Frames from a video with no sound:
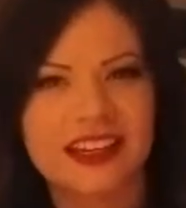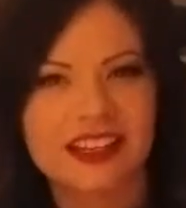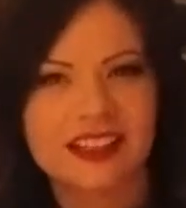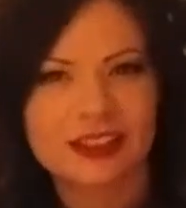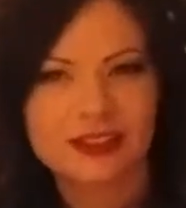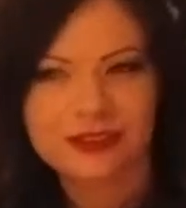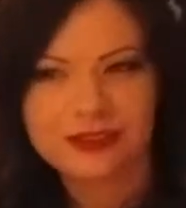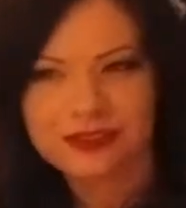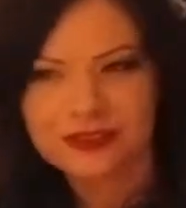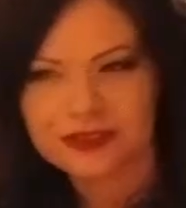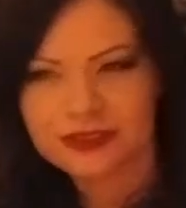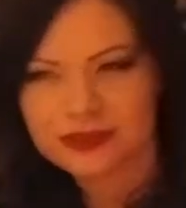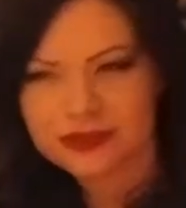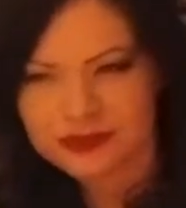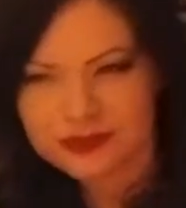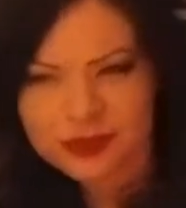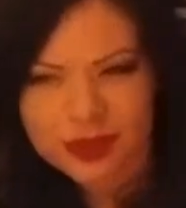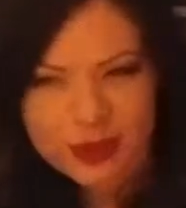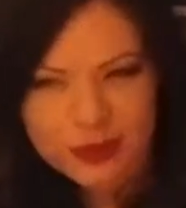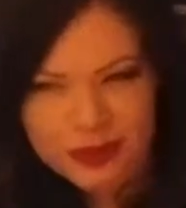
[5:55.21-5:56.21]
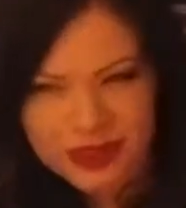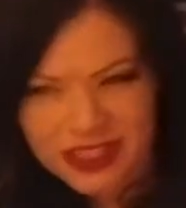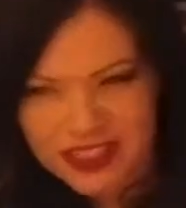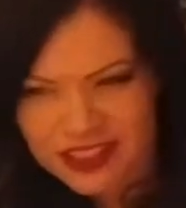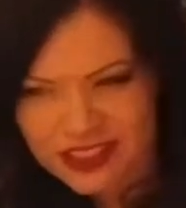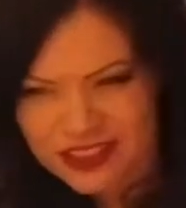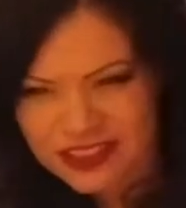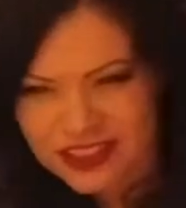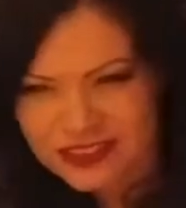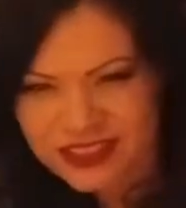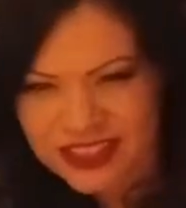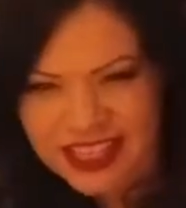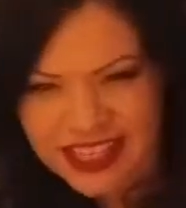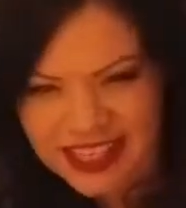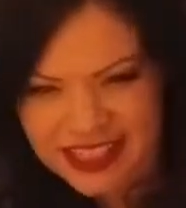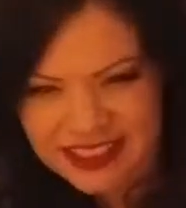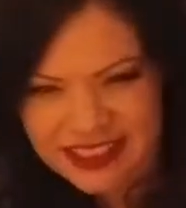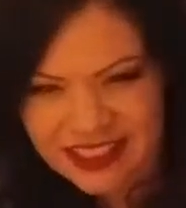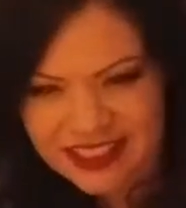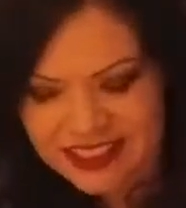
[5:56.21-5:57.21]
Enough rope to hang yourself. I
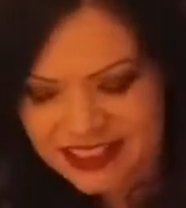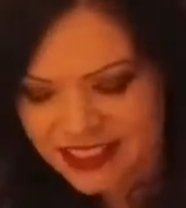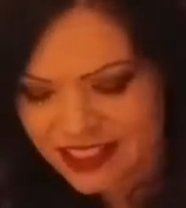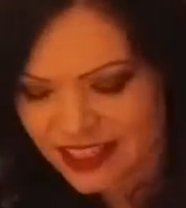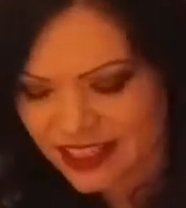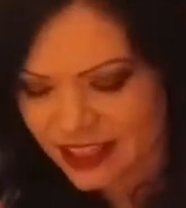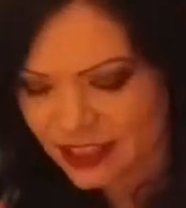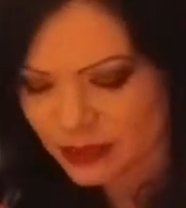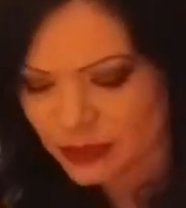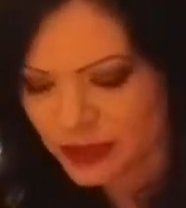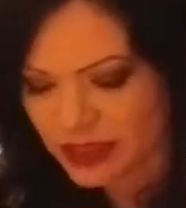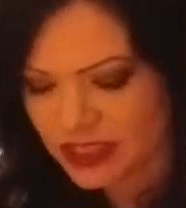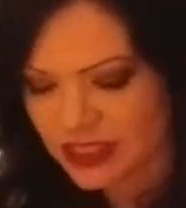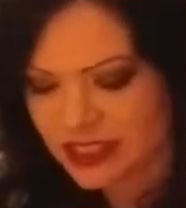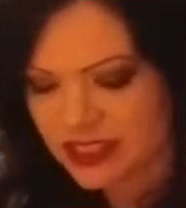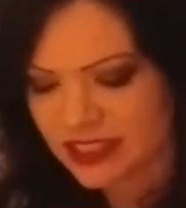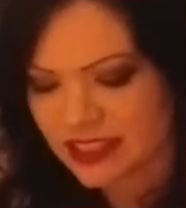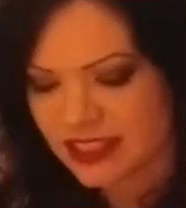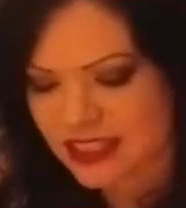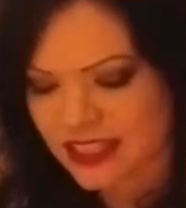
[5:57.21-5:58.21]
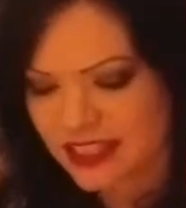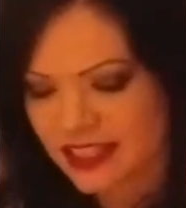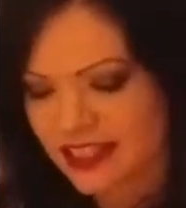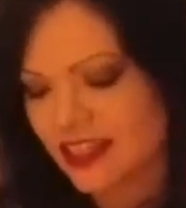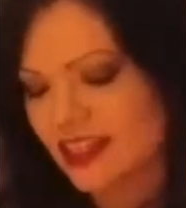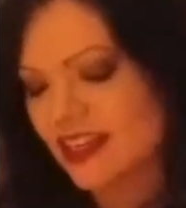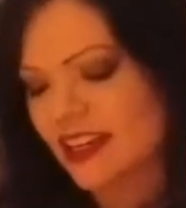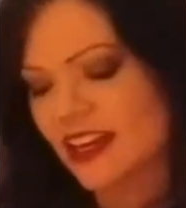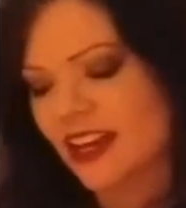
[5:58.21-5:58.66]
hate that saying, but this is like,